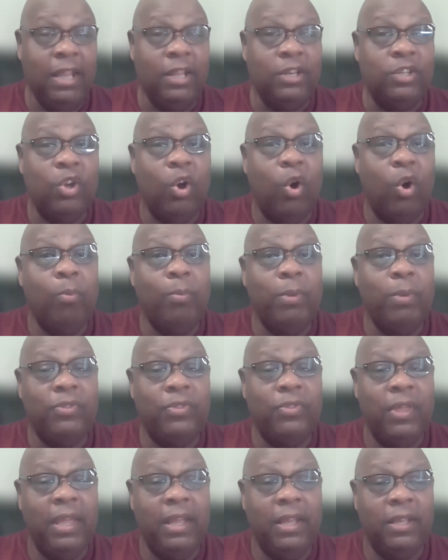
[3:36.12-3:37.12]
He told me
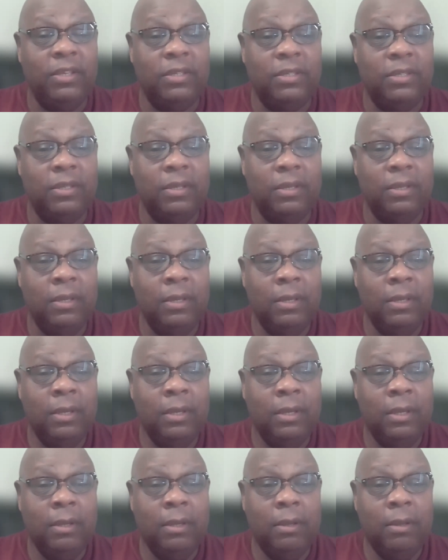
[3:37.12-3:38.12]
things
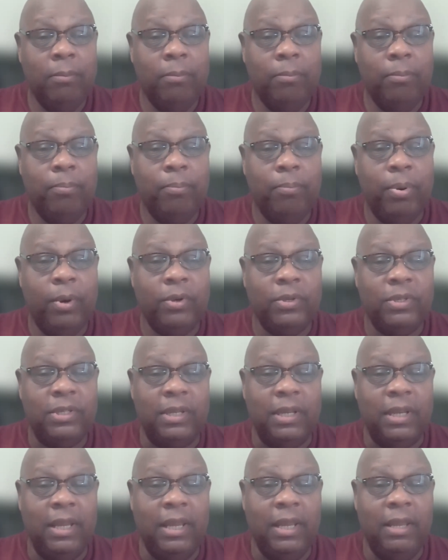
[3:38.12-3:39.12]

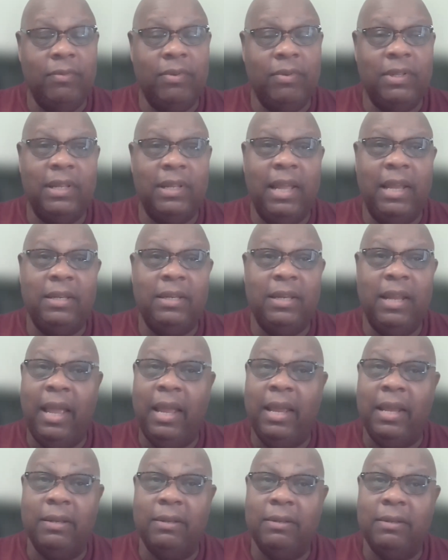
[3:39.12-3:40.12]
personally, even late
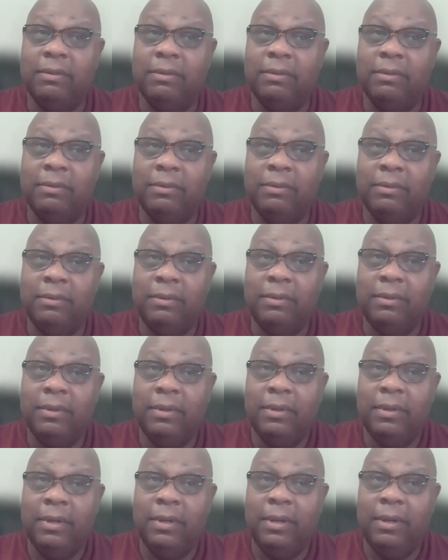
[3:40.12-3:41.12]
night,
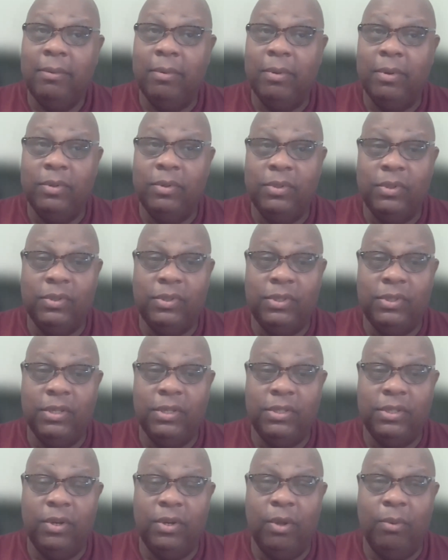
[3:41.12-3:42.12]
when he's
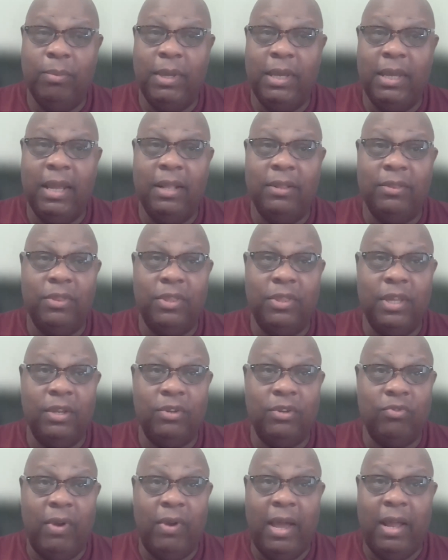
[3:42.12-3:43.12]
insisting on me getting
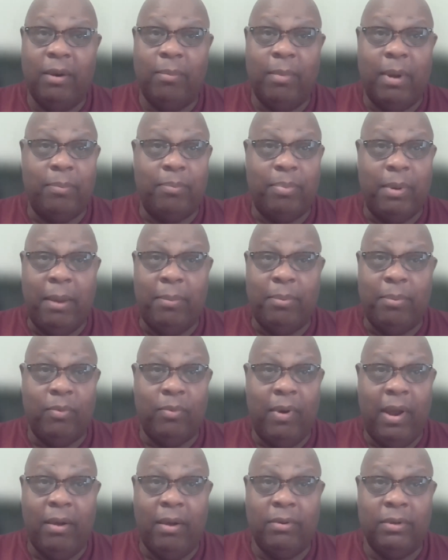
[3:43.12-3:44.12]
things right on my paper
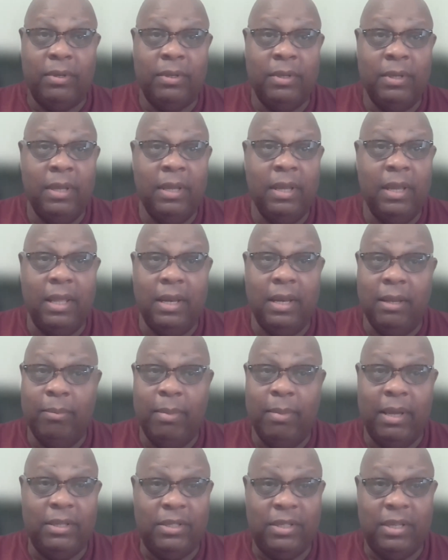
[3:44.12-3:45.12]
route and in
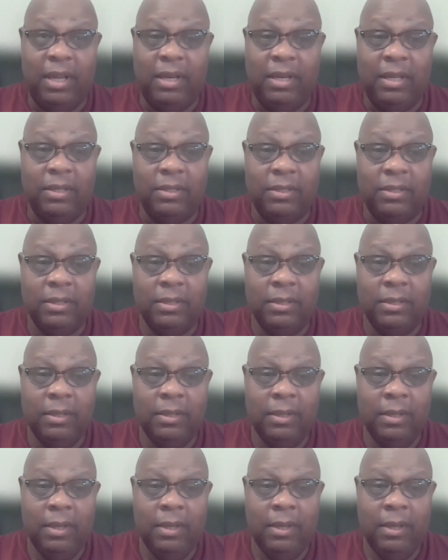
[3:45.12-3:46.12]
my studies,
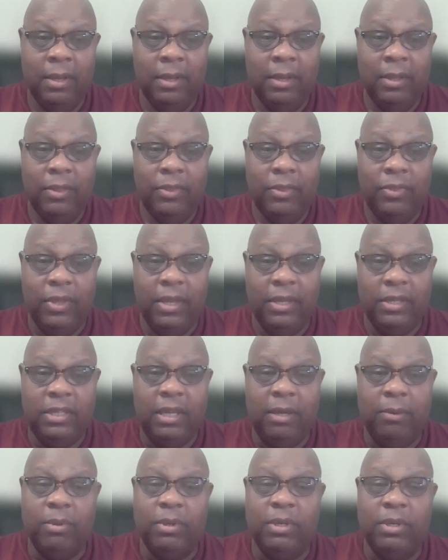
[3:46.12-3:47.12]
things
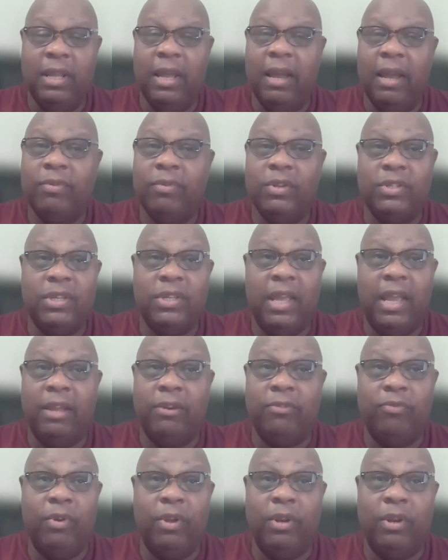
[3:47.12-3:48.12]
he would never say
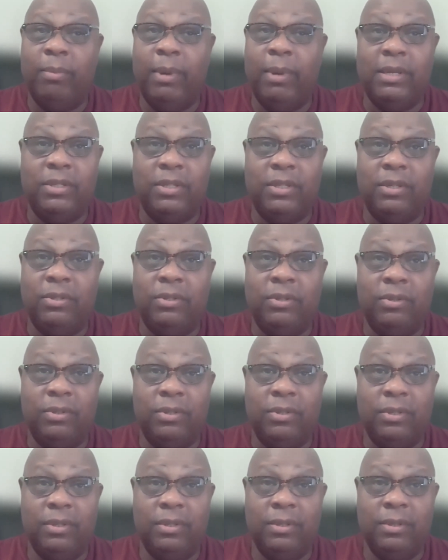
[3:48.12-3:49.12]
in front of my
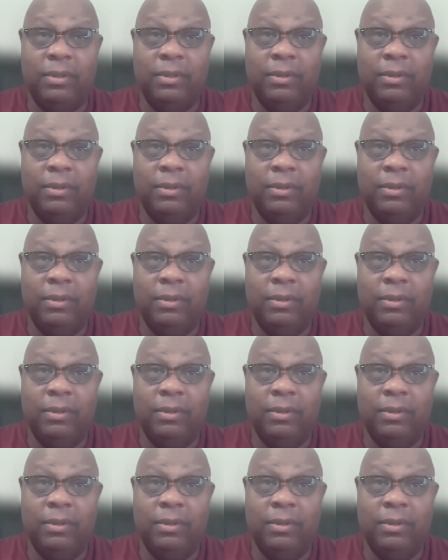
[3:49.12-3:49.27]
sisters.